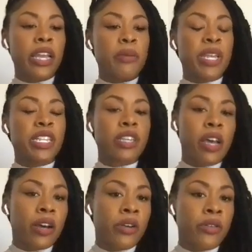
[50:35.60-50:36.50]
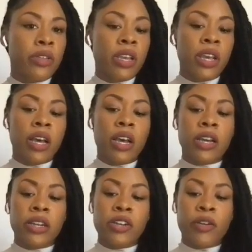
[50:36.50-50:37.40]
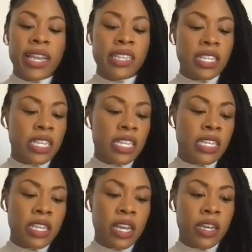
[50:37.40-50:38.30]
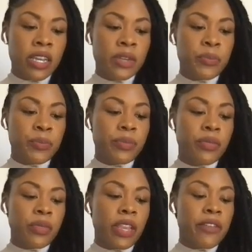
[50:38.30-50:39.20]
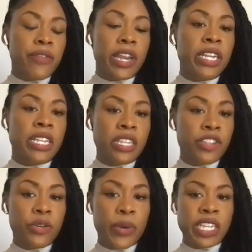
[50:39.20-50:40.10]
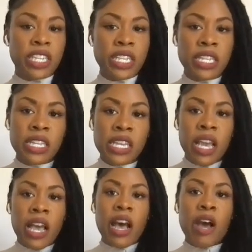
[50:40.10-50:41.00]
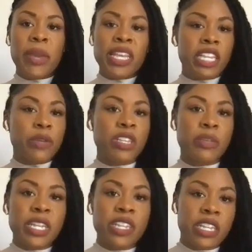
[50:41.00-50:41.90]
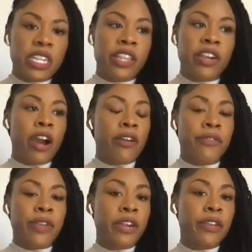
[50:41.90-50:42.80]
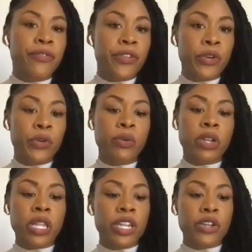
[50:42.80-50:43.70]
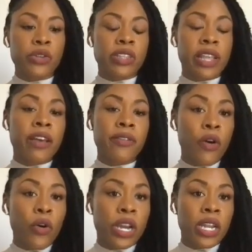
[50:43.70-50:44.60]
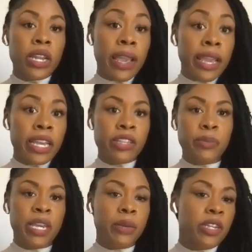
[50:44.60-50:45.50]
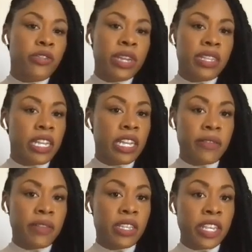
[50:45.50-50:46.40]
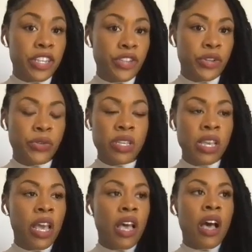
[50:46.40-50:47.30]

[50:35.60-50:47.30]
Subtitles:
in mental health crises in various situations. As he was mentioning, there are very few clinical staff on hand to be able to address any of these issues.